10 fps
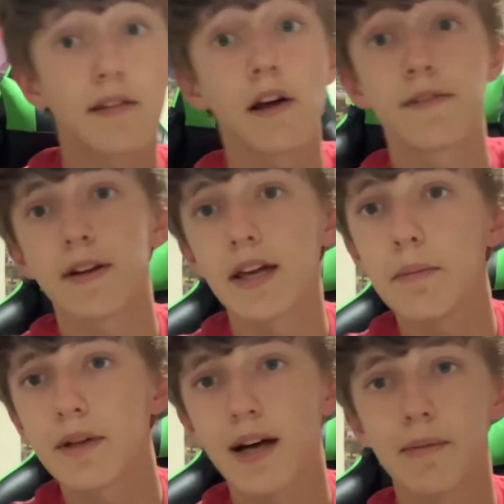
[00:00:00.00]
up for a
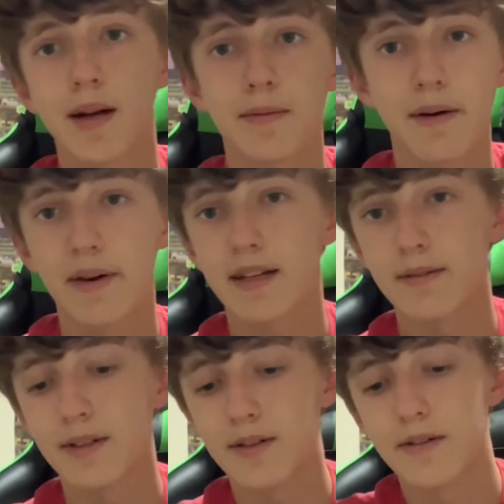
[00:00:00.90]
gaming laptop, that way I can
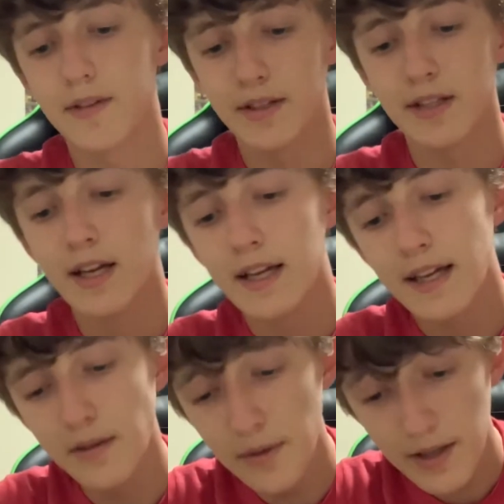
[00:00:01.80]
record videos.
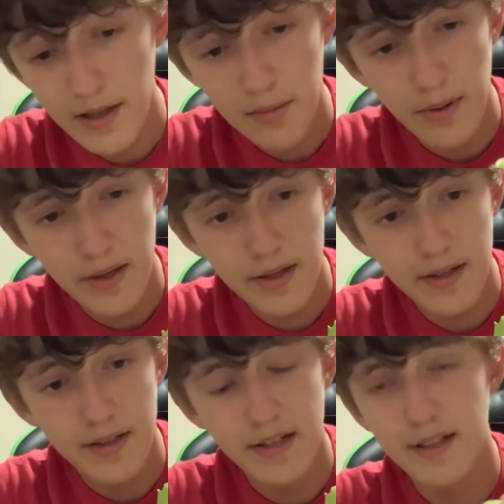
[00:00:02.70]
Can you wake up, buddy?
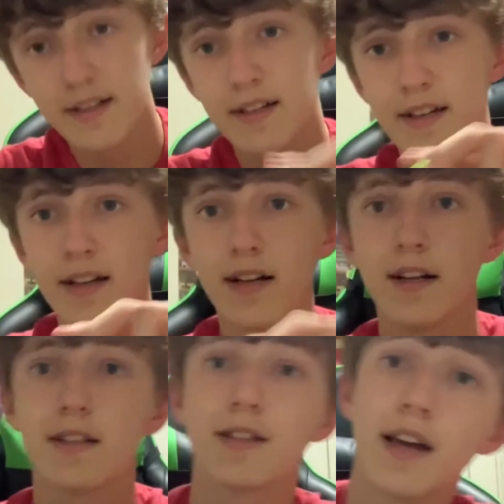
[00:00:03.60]

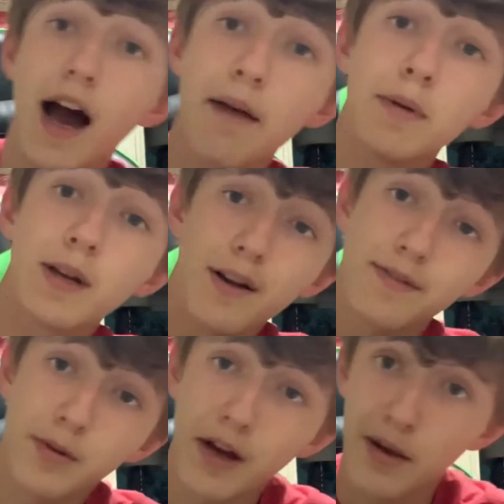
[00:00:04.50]
So yeah, I've been gone for
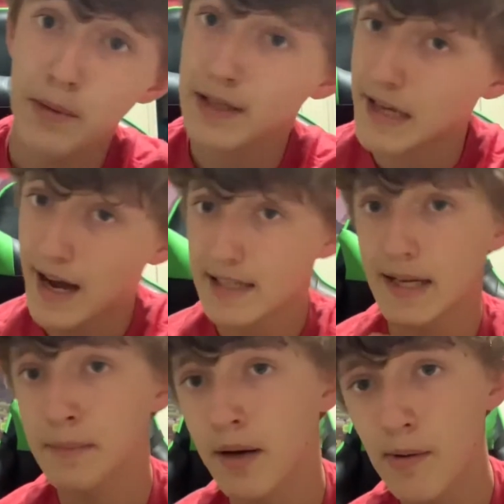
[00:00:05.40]
a while, but guys,
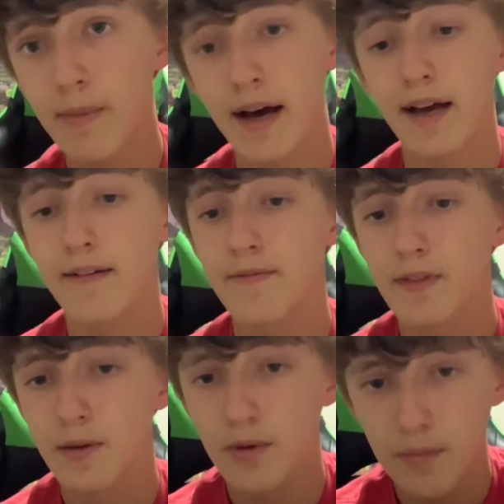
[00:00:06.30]
I'm coming back.
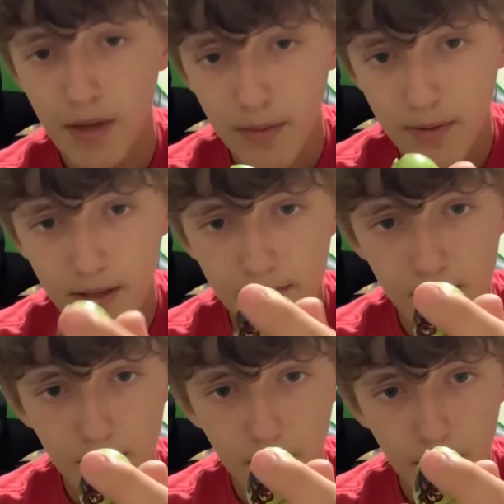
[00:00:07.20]
We're gonna be uploading every,
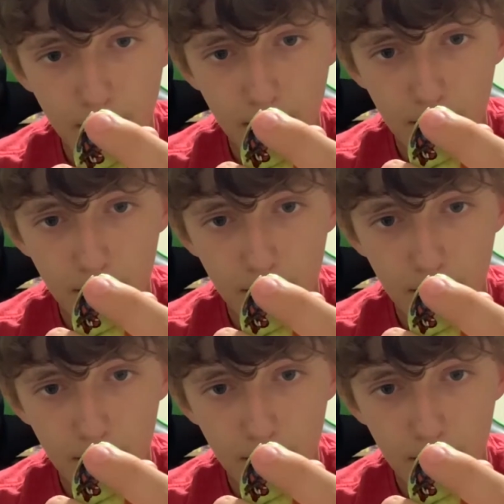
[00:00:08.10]
come on, wake up.